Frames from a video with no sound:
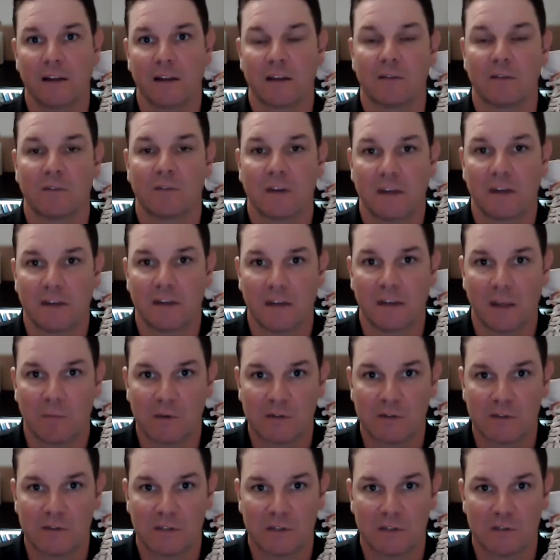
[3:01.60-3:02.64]
of any
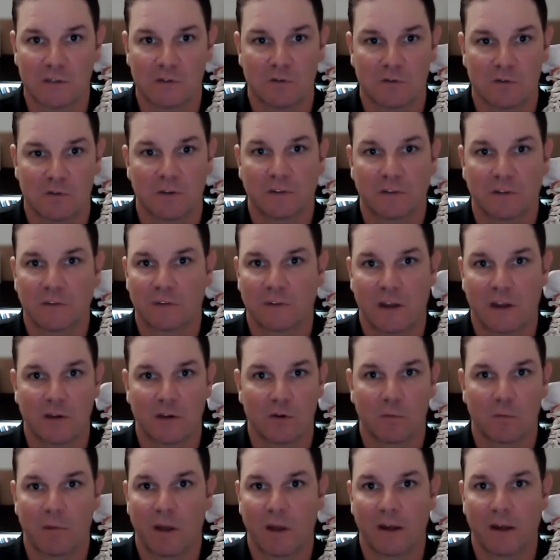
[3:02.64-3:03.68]
damaged tissue. This is how
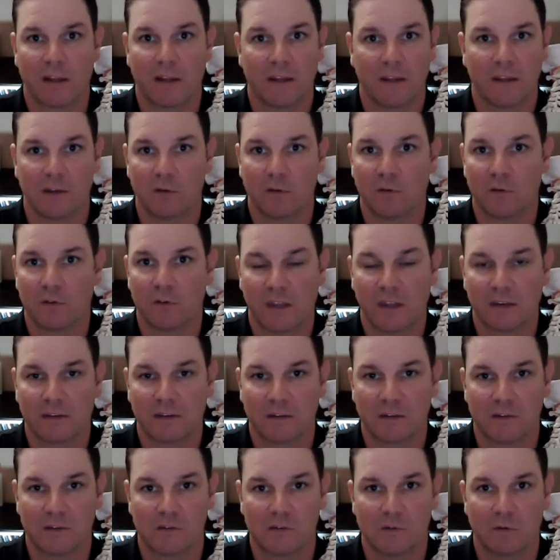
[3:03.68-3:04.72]
your body heals that
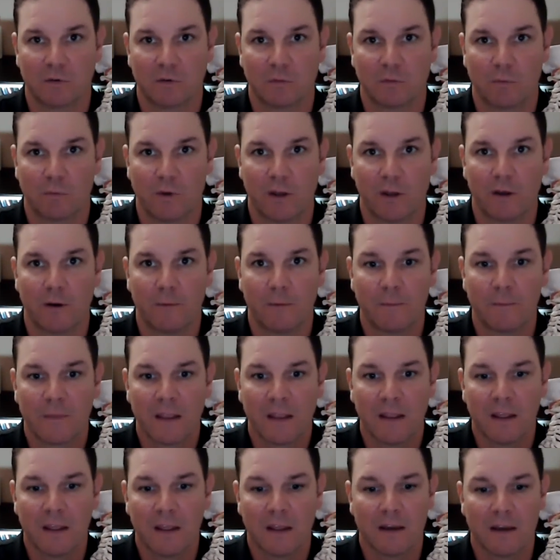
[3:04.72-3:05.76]
tissue as well.
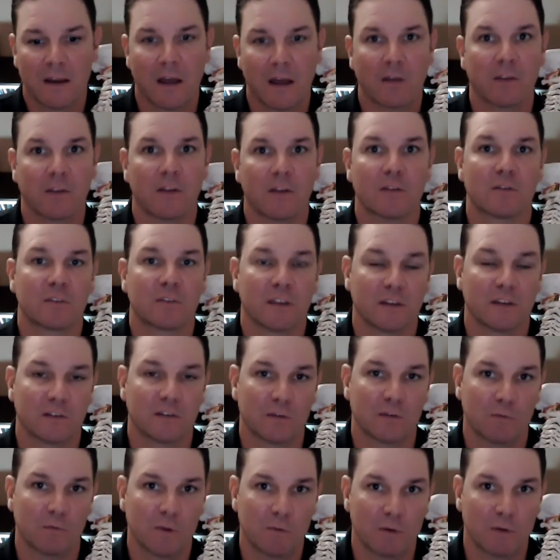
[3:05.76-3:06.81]
Now, the other things
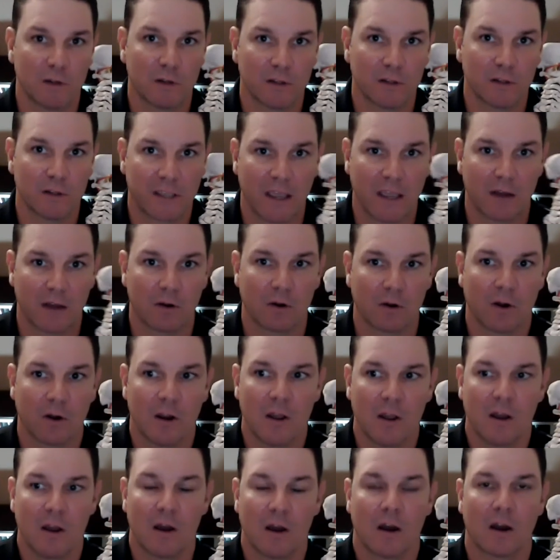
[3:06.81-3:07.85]
that we would look at
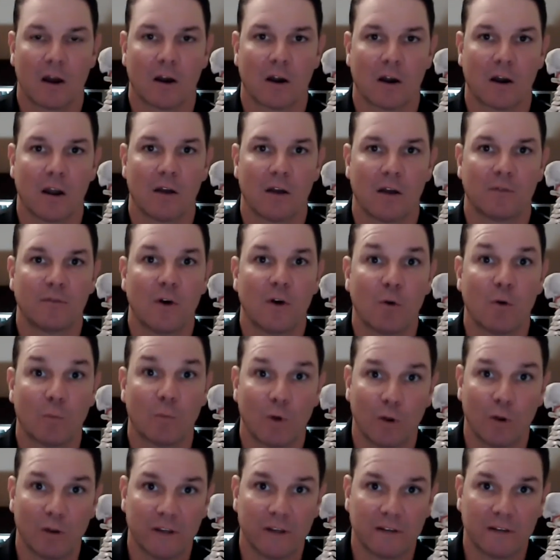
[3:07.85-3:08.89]
are foam
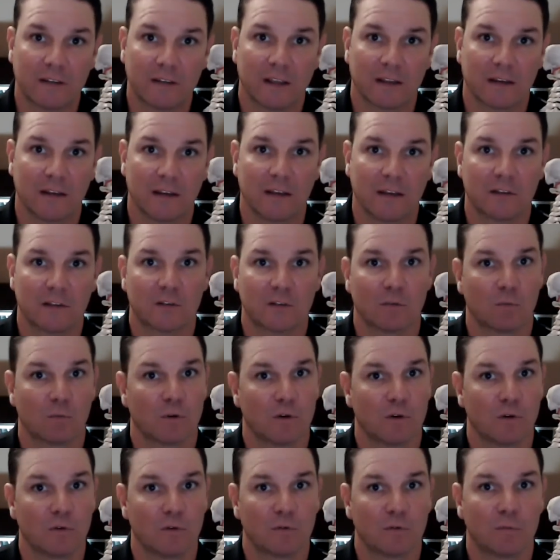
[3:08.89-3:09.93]
rolling techniques to
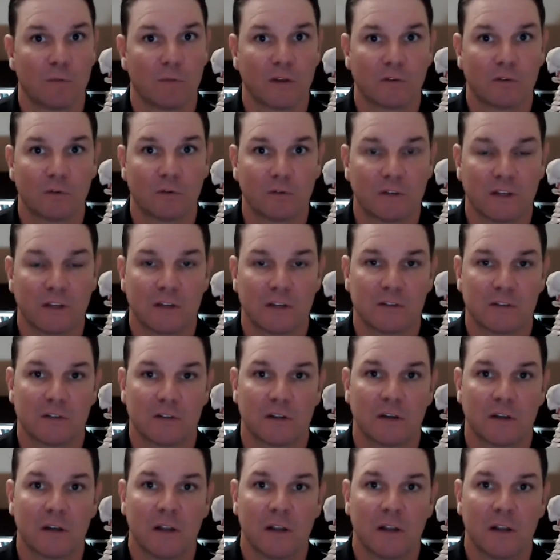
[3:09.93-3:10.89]
reduce muscle tension.